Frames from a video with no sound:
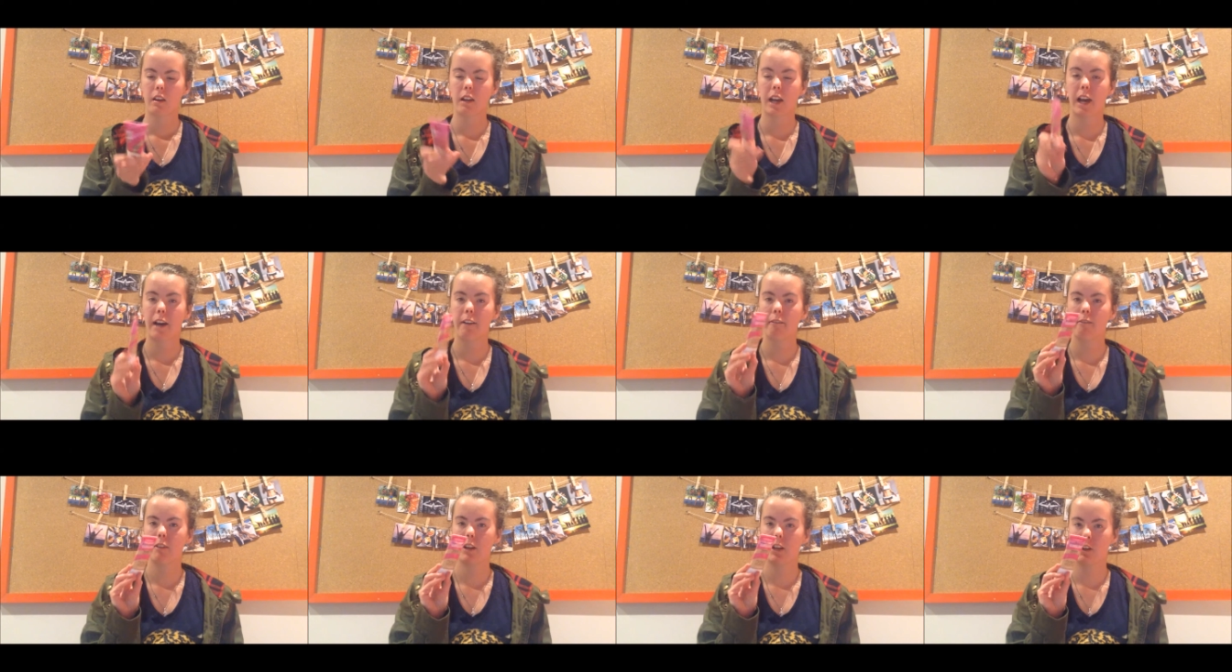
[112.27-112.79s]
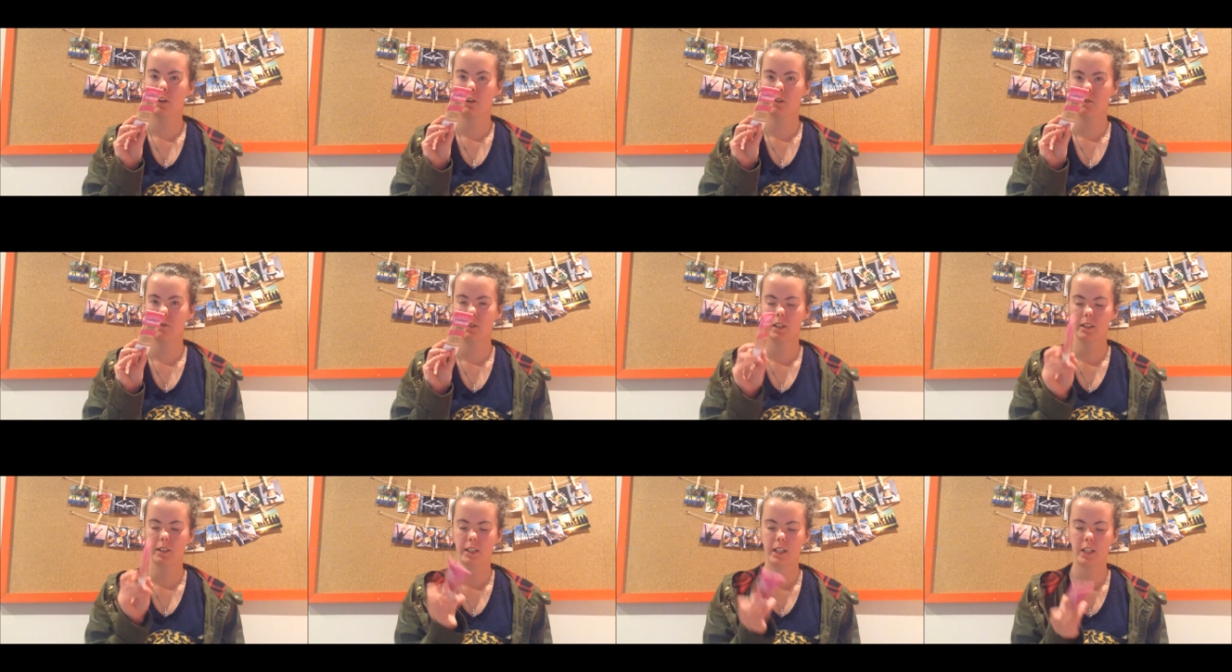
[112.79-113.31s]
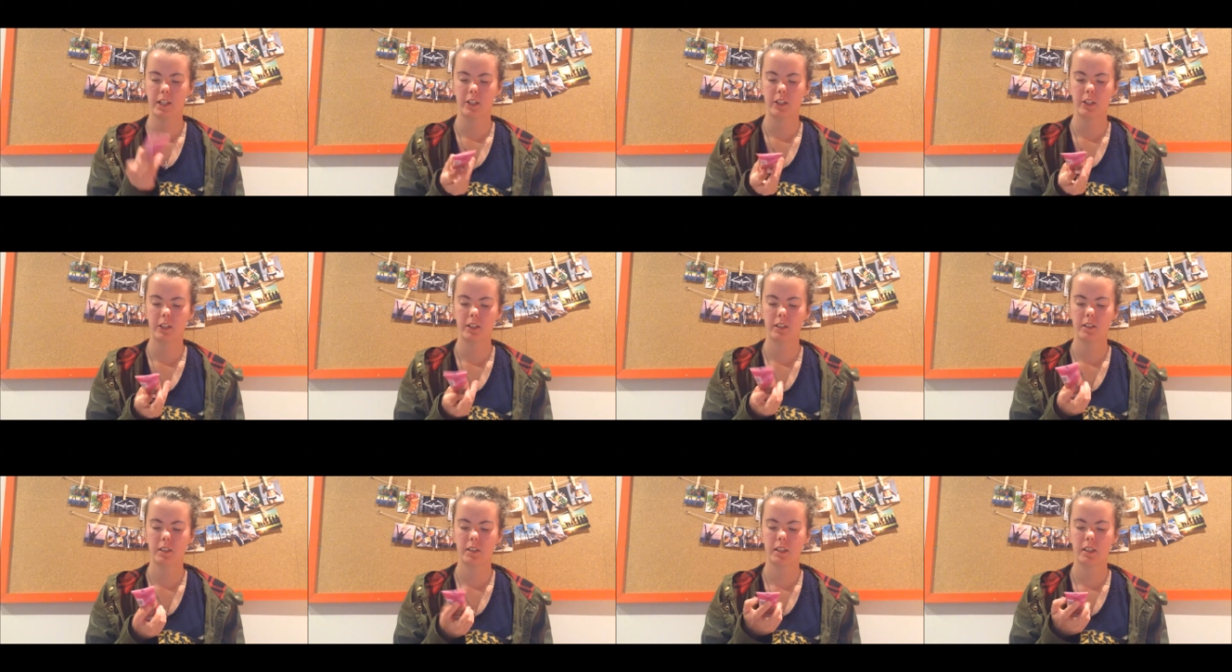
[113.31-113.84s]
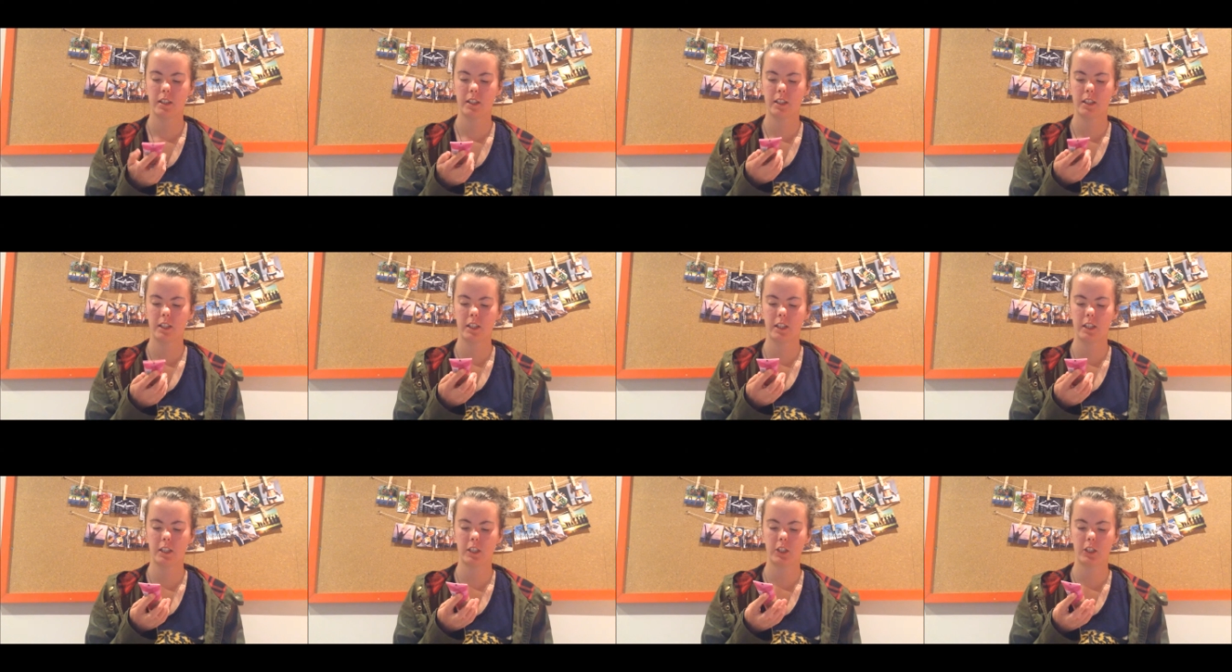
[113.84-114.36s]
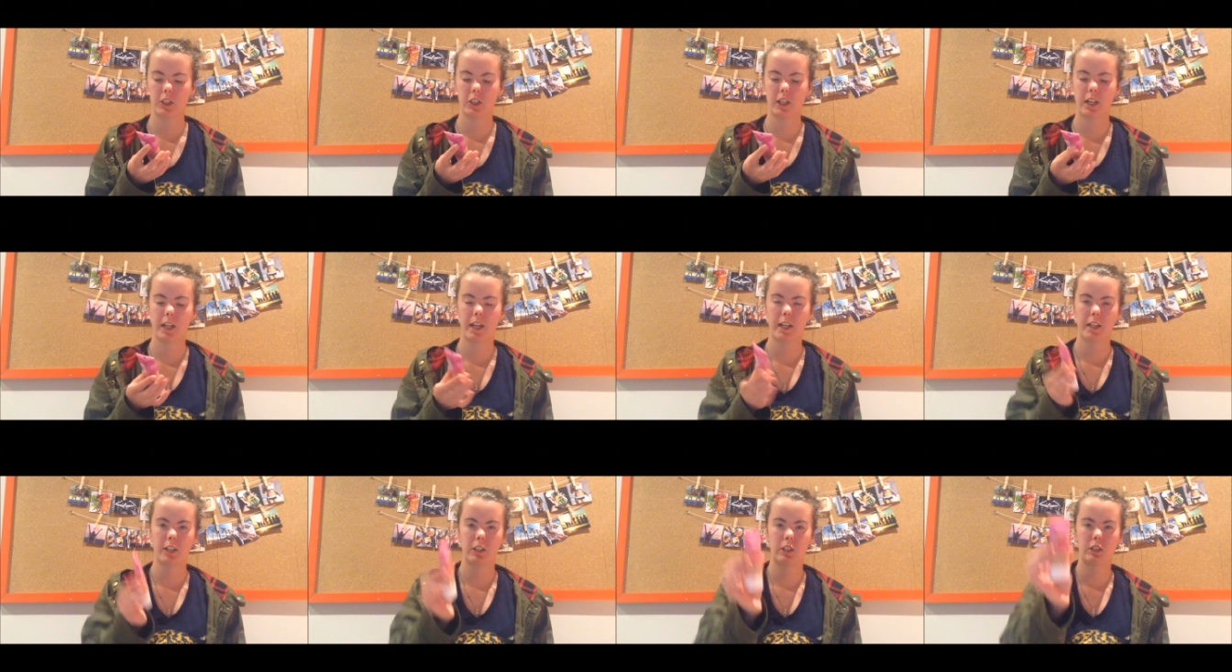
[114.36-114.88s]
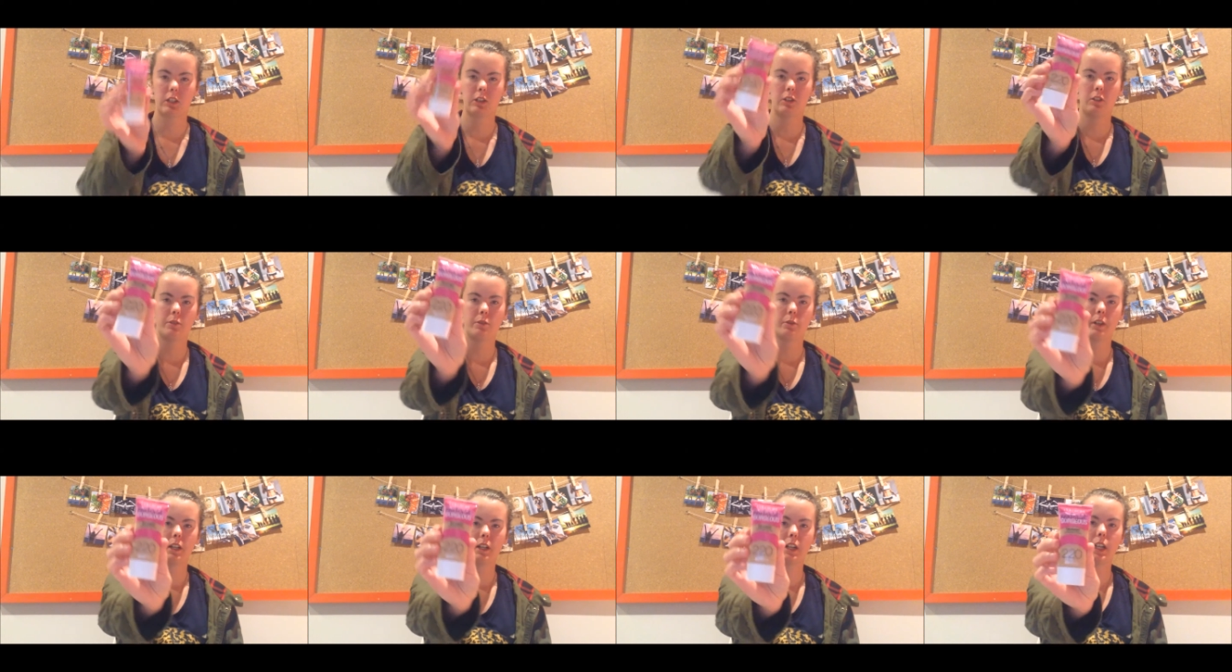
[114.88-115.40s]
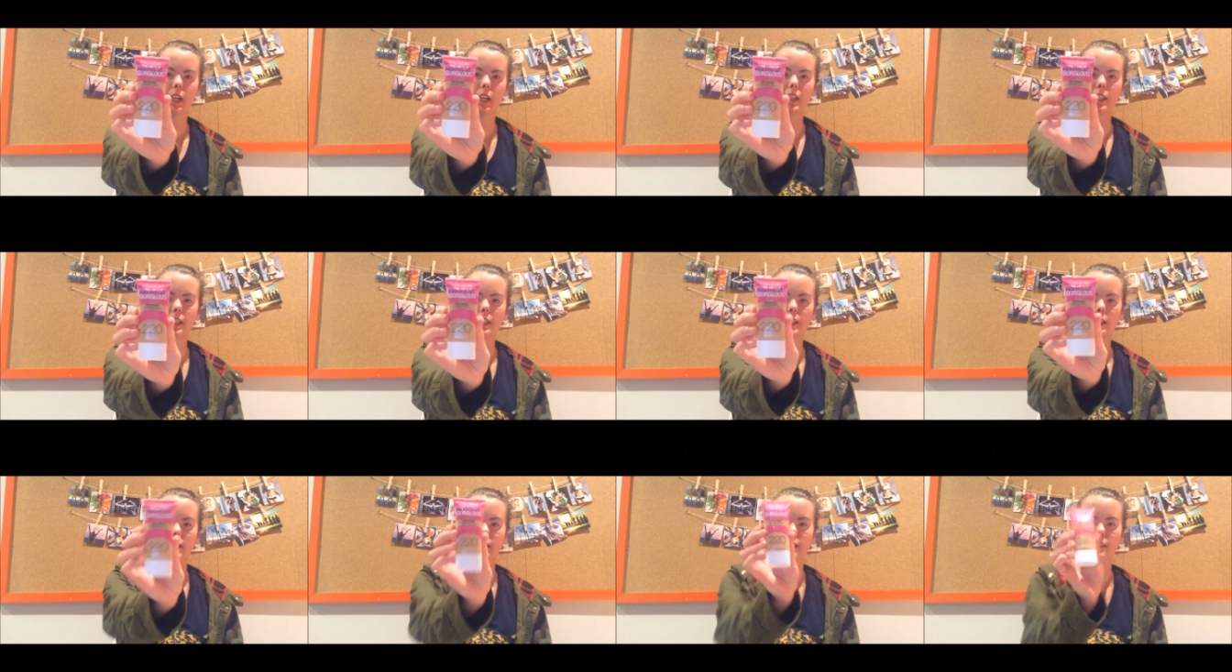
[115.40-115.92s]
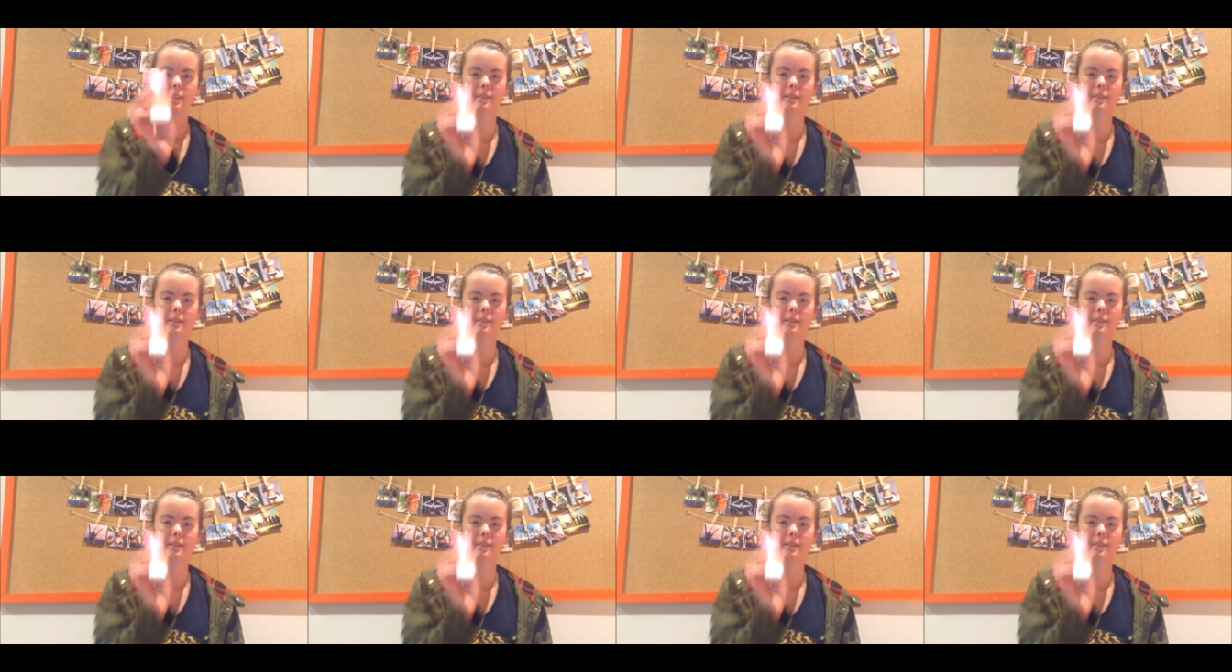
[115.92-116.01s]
CoverGirl foundation in the shade two twenty.